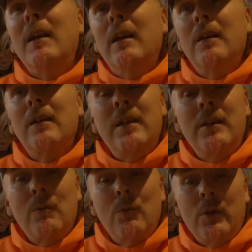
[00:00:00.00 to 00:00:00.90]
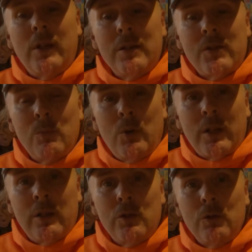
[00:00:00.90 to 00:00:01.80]
Uh, inner workings and what
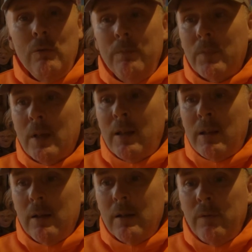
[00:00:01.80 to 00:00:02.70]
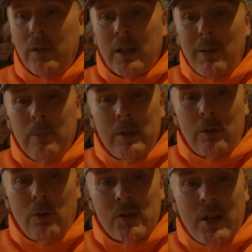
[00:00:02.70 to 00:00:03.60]
it can do. if I come
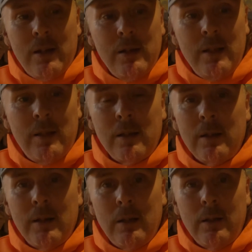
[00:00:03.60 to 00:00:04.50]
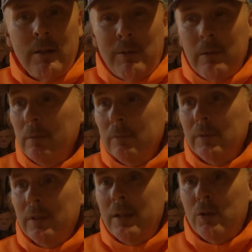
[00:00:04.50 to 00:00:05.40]
across anything
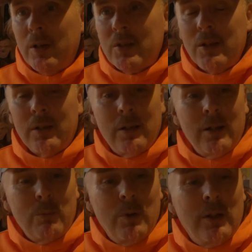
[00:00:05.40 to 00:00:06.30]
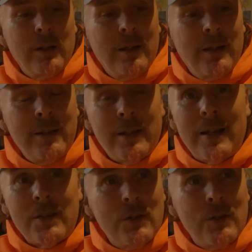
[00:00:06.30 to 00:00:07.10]
interesting, I will. anything else